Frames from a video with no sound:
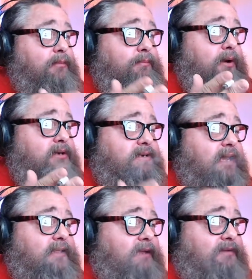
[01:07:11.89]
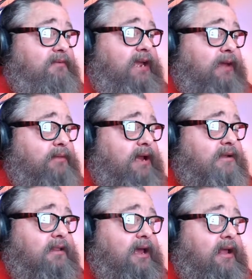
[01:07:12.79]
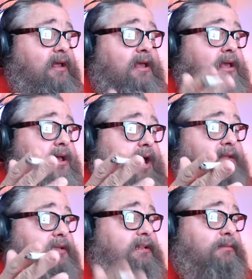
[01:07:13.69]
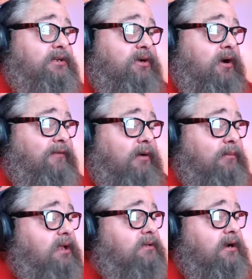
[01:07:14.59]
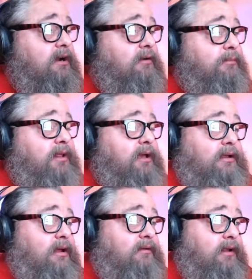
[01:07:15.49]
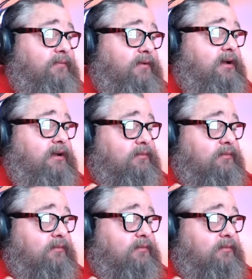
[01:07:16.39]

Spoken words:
But personally, I think if it ever came down to that, I think the majority of our military would be like, you know, fuck it.